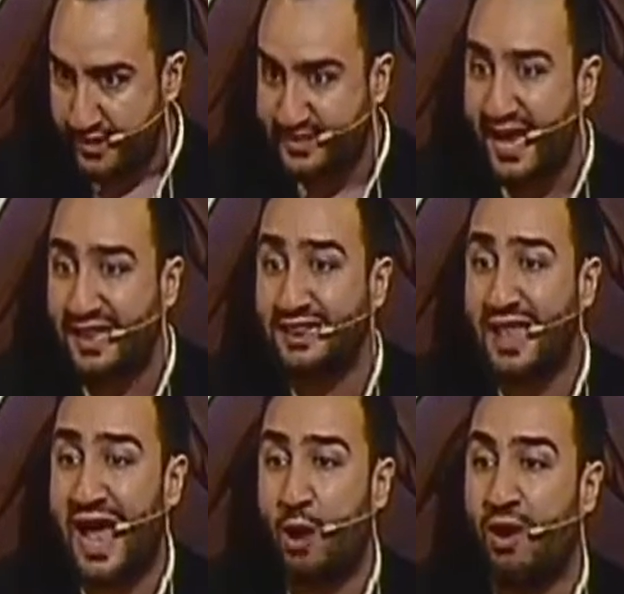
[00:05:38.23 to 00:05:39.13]

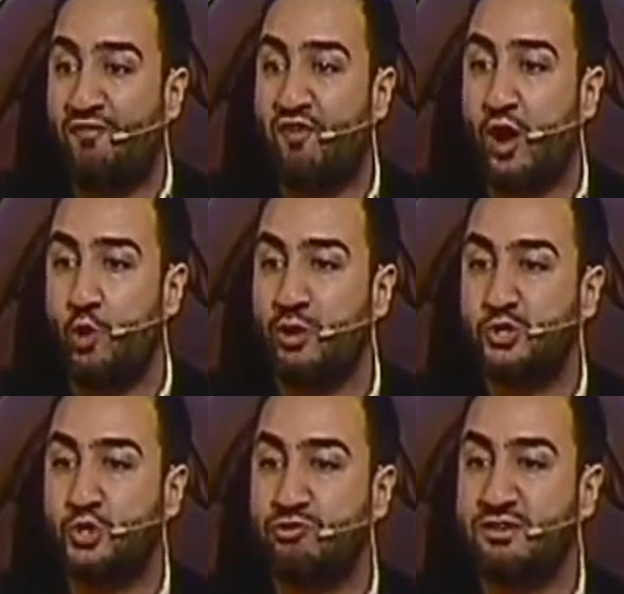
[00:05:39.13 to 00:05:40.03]
Tell our
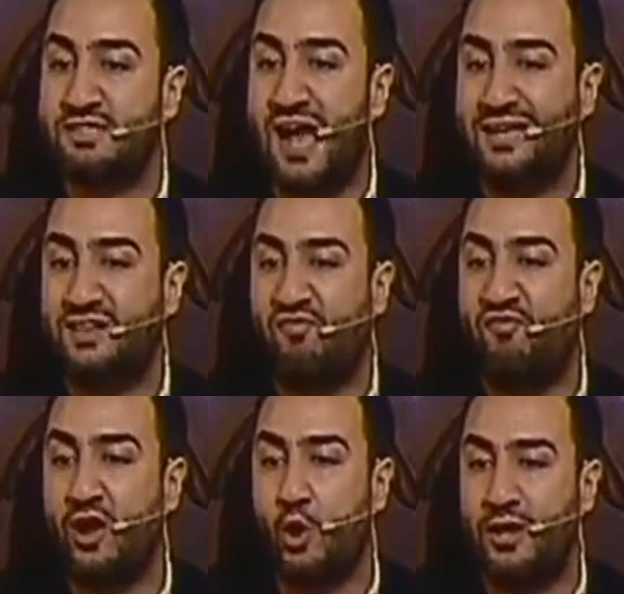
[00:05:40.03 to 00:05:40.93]
followers to recite the
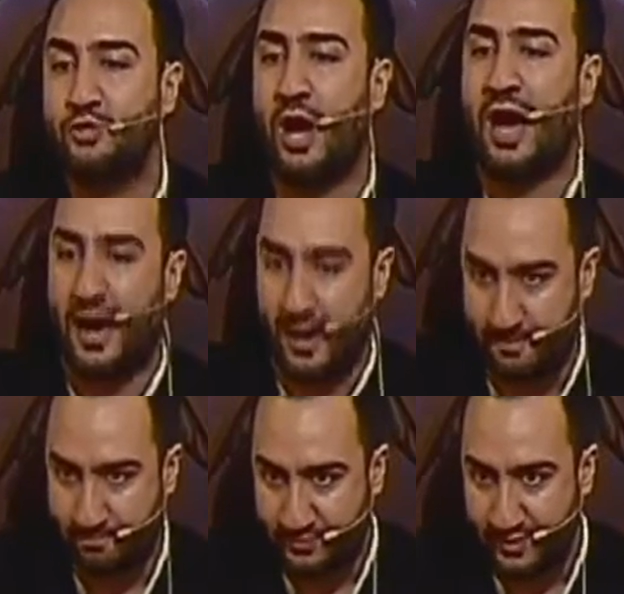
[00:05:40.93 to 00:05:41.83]
following
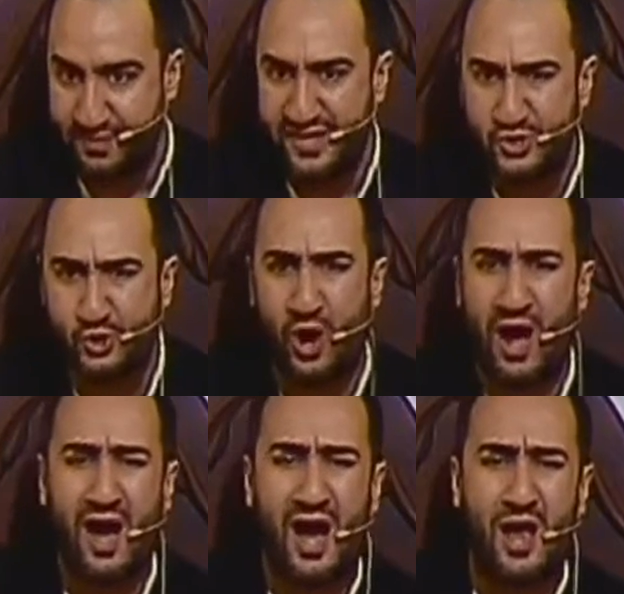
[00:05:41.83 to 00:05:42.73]
dua. This
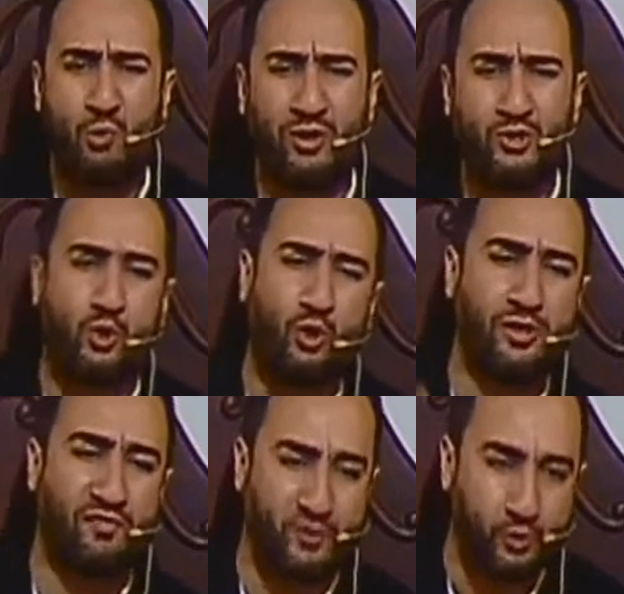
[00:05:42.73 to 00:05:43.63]
dua, I want
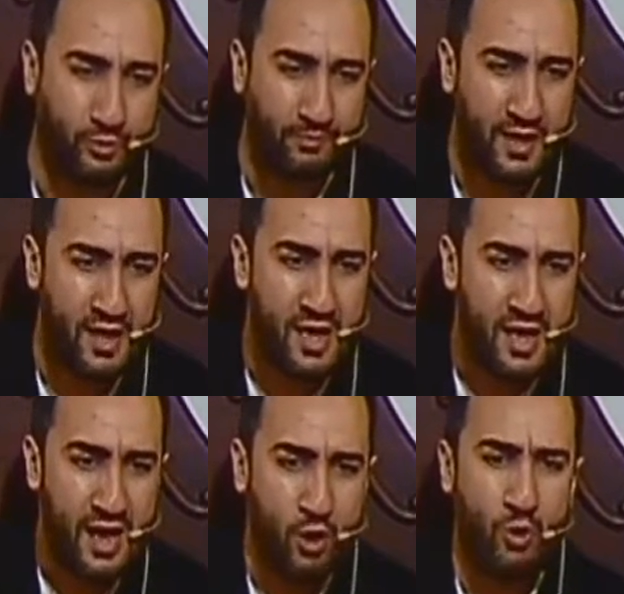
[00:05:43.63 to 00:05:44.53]
all of you,
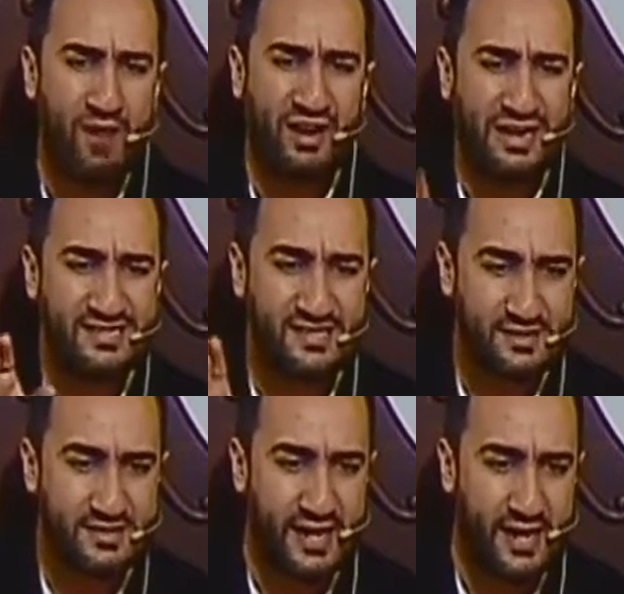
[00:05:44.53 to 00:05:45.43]
whoever
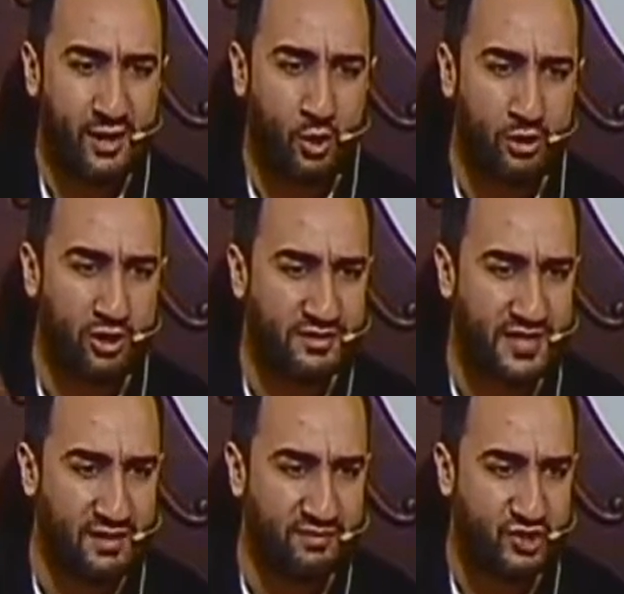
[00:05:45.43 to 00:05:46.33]
listens here or on
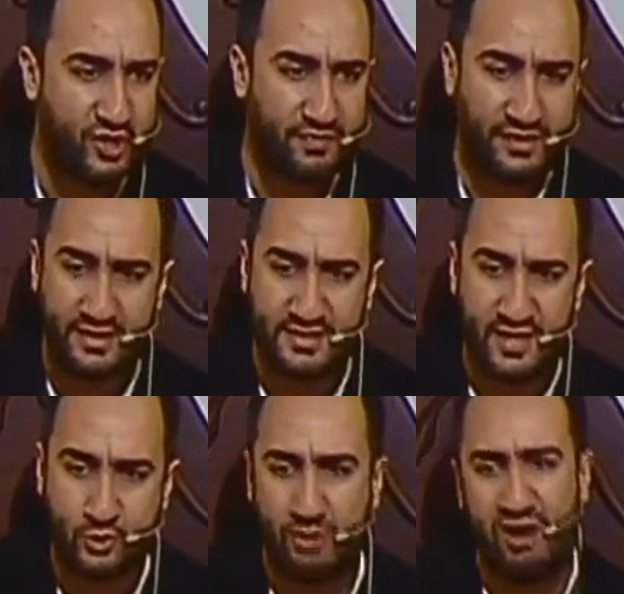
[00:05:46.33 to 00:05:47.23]
television, the
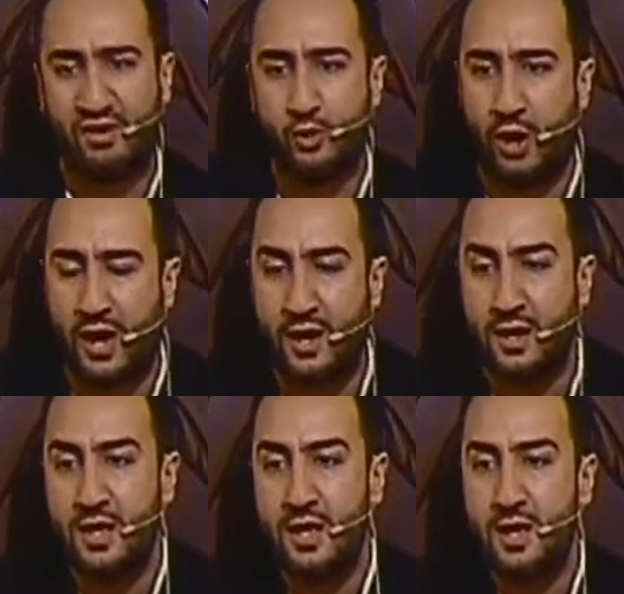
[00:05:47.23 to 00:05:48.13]
internet, wherever you
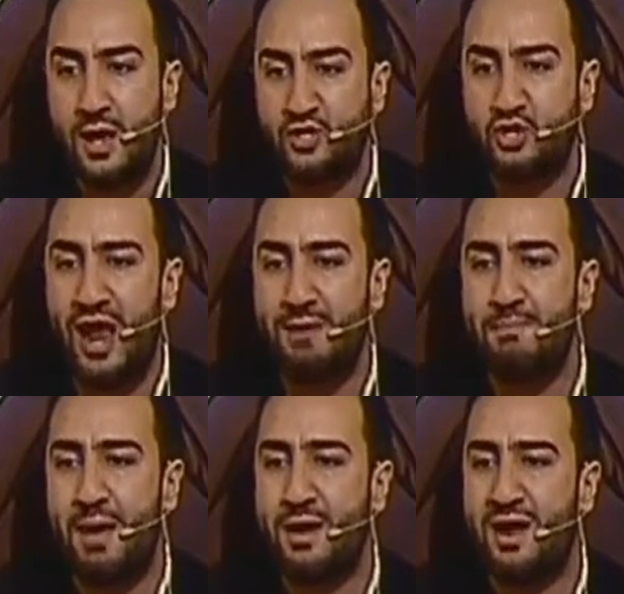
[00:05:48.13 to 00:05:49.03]
are, try
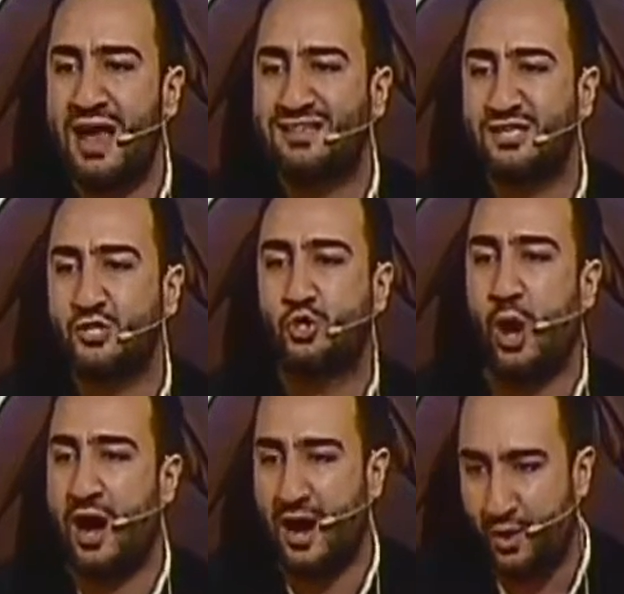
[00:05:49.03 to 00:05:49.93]
and memorize this
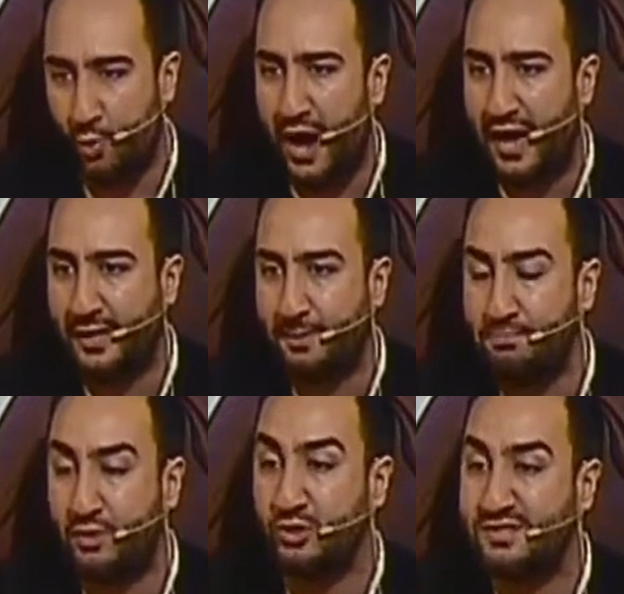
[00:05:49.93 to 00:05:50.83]
dua. Why?
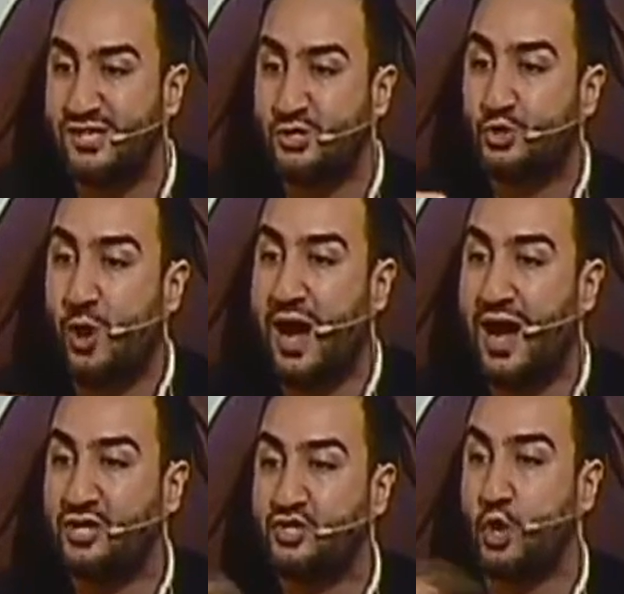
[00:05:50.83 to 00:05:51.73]
Because this
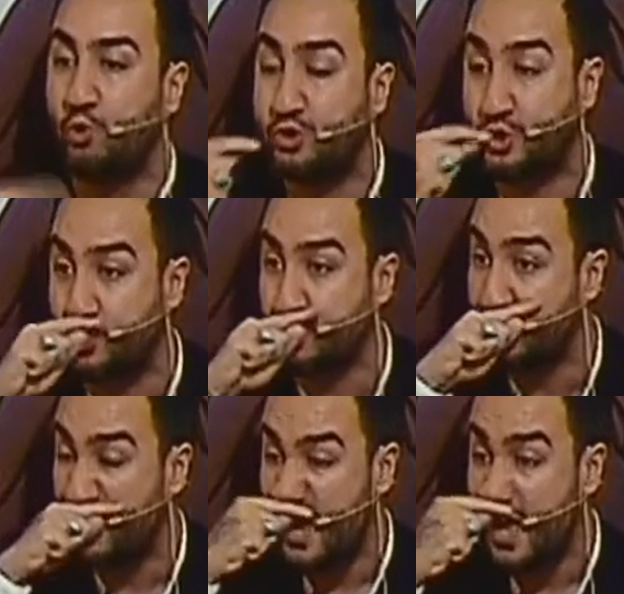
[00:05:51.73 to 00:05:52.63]
dua shows
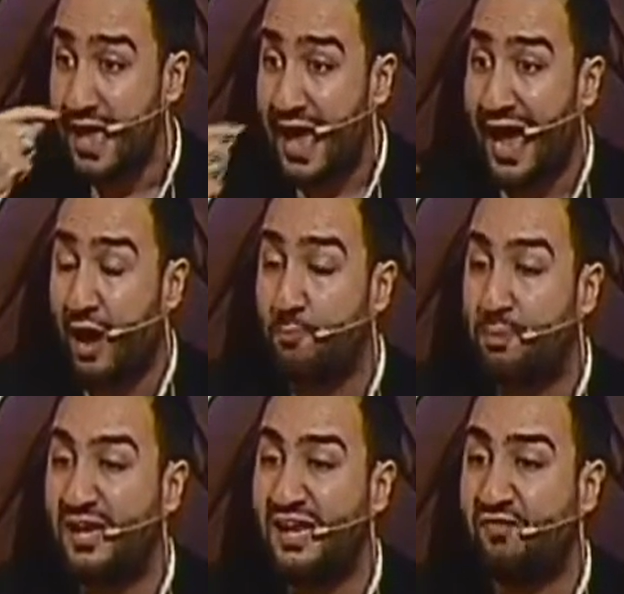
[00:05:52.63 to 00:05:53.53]
you how
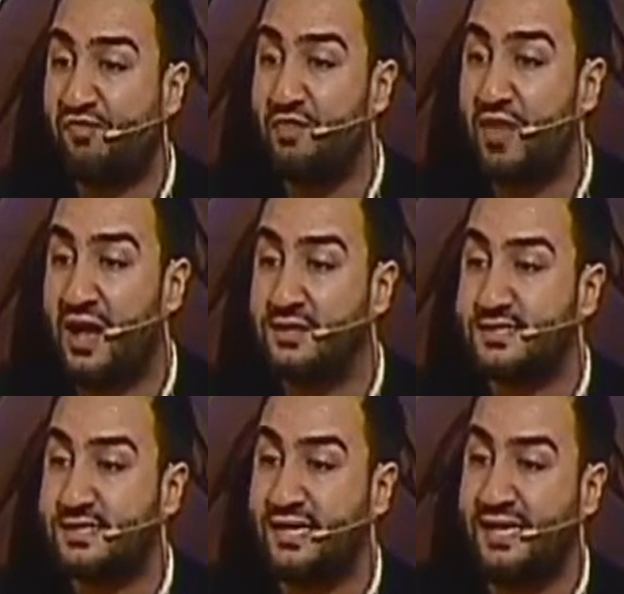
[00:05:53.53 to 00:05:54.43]
belief in the
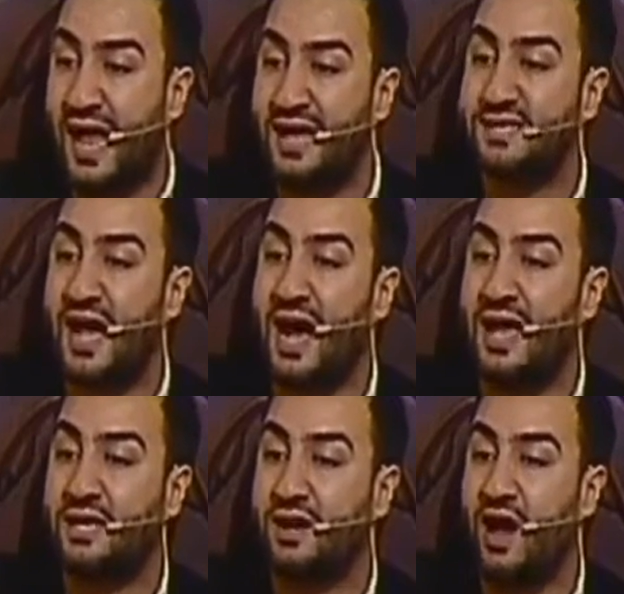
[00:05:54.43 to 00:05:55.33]
unseen has a
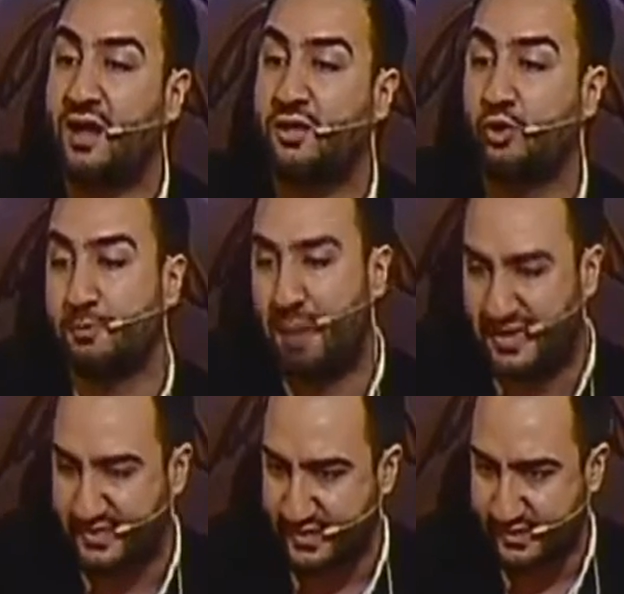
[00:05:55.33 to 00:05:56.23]
hierarchical
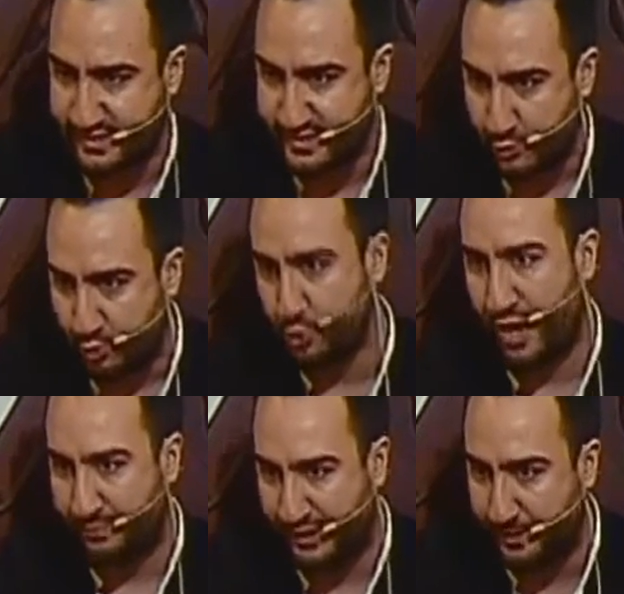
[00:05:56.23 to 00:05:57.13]
basis. What do
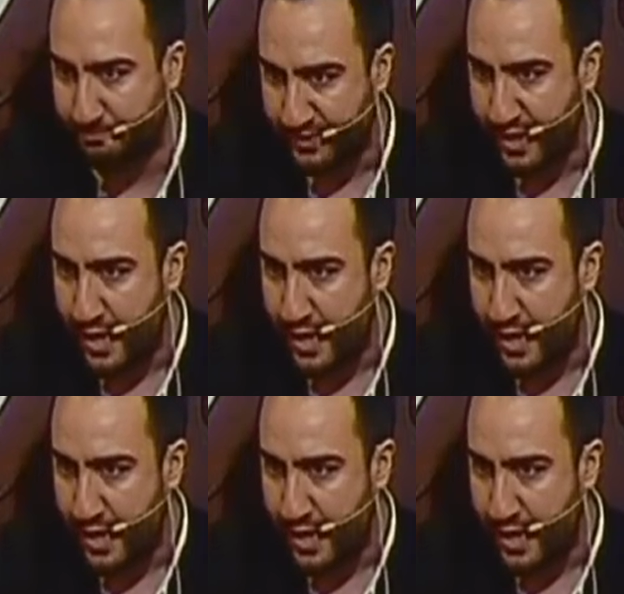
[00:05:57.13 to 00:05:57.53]
I mean?